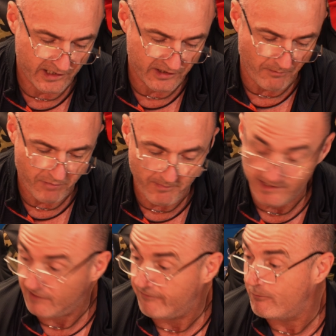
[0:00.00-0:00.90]
is not
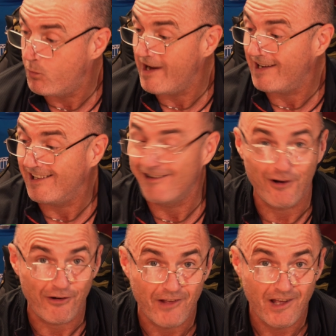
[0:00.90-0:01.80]
permitted. Weirdly
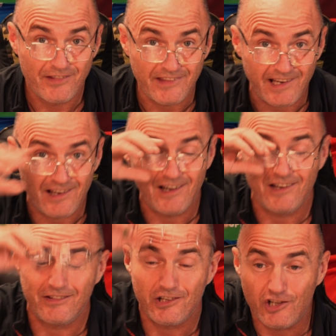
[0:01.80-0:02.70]
enough, the
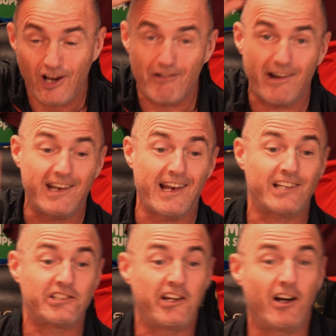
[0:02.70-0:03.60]
shirt I ran in
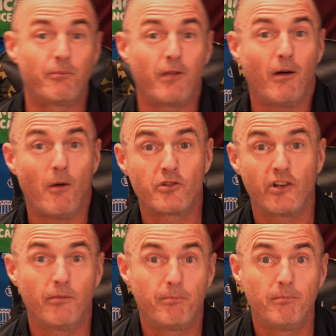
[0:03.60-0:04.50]
last year, I was
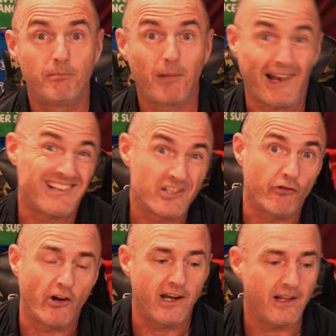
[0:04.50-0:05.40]
going to plan to
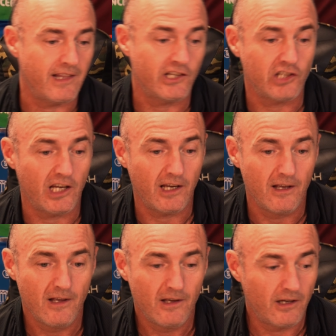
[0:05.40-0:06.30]
run in it this year.
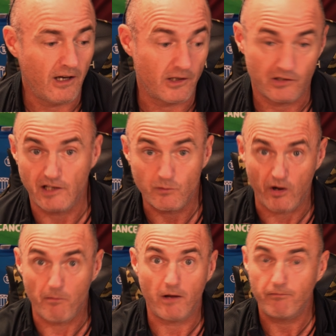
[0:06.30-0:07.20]
It's one
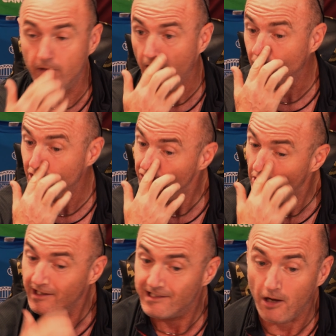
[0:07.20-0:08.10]
of my go-to
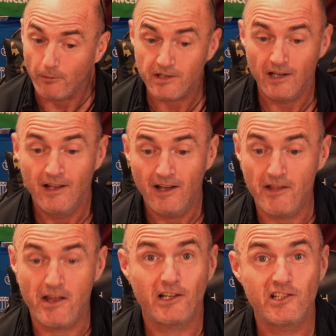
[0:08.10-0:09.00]
running tops,
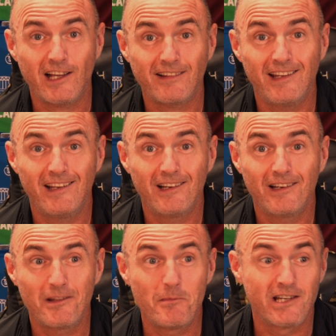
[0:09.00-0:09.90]
and then I checked the
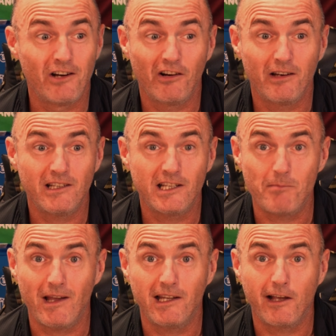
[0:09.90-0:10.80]
material and it's
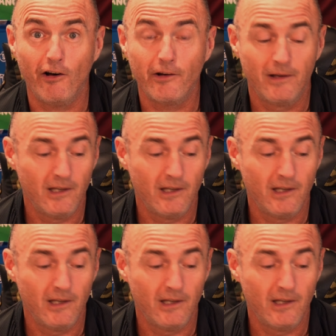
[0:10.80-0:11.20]
mainly cotton.